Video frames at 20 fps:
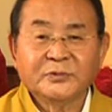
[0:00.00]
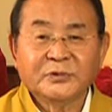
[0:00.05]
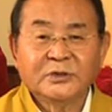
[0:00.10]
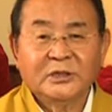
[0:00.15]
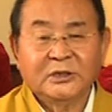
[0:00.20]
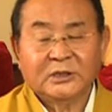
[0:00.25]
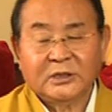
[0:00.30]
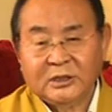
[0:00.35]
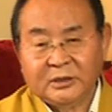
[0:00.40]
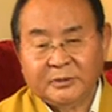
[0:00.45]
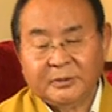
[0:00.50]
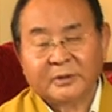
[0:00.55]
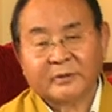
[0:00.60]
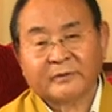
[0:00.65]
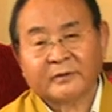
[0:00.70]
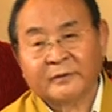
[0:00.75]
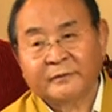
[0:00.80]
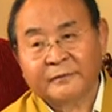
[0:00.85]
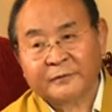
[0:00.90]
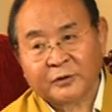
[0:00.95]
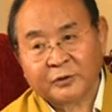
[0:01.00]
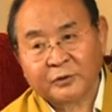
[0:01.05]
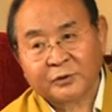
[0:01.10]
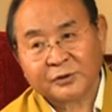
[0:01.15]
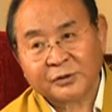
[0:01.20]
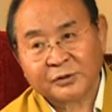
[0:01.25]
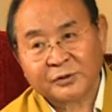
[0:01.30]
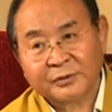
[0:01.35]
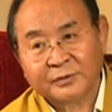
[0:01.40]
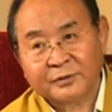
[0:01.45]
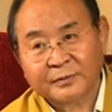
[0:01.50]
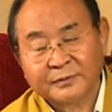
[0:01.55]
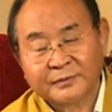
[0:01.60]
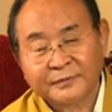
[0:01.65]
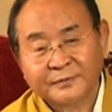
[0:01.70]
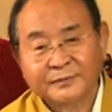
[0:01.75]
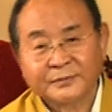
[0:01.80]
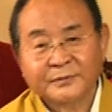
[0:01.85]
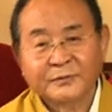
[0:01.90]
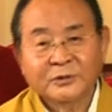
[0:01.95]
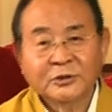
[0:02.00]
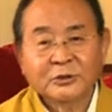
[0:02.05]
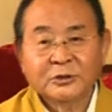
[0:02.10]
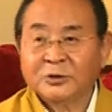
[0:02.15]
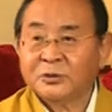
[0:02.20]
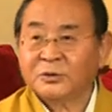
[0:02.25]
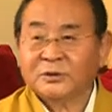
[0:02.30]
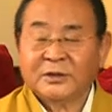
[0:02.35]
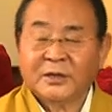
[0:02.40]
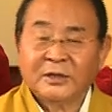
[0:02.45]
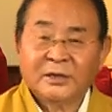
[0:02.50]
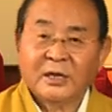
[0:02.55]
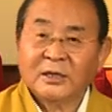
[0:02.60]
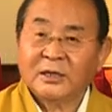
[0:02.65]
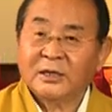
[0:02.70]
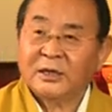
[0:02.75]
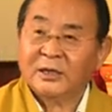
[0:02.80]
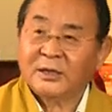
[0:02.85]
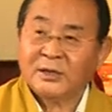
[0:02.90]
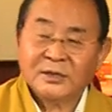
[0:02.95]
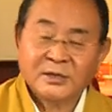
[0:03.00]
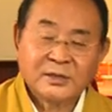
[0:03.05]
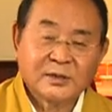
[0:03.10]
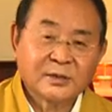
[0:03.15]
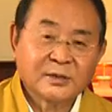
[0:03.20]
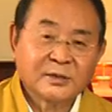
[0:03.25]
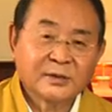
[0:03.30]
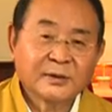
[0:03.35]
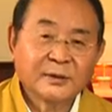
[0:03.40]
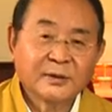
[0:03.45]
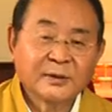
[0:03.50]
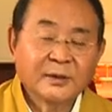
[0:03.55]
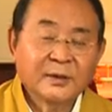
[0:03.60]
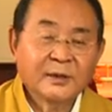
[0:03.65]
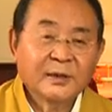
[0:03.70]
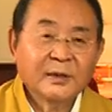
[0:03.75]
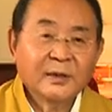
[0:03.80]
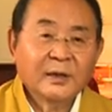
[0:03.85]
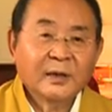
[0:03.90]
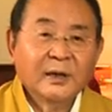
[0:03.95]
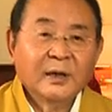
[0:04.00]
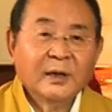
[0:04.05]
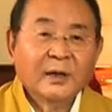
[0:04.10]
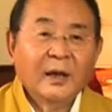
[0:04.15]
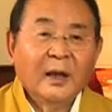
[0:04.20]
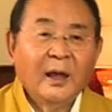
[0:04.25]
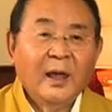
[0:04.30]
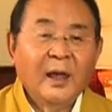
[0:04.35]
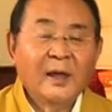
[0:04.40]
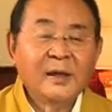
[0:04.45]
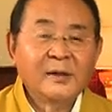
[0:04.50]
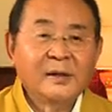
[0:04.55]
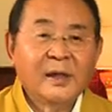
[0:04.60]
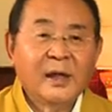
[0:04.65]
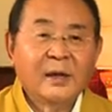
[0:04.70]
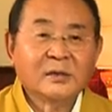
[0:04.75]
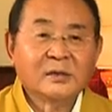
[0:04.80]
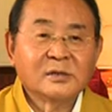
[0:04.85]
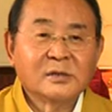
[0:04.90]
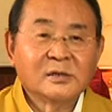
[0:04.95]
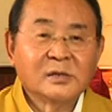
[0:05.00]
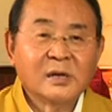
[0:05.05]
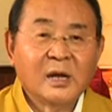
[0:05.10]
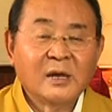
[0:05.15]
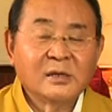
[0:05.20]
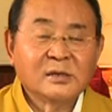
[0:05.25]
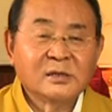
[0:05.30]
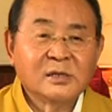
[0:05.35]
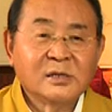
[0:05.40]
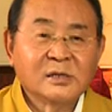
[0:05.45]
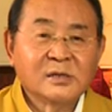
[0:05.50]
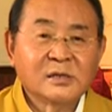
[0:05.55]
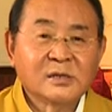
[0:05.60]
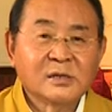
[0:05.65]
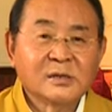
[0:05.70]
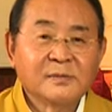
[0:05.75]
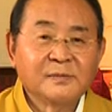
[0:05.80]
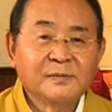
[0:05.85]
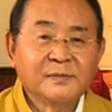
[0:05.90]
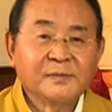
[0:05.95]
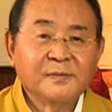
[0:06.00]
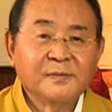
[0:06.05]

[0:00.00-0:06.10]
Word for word: there's a little bit of confusion, to say the least. And that I think uh,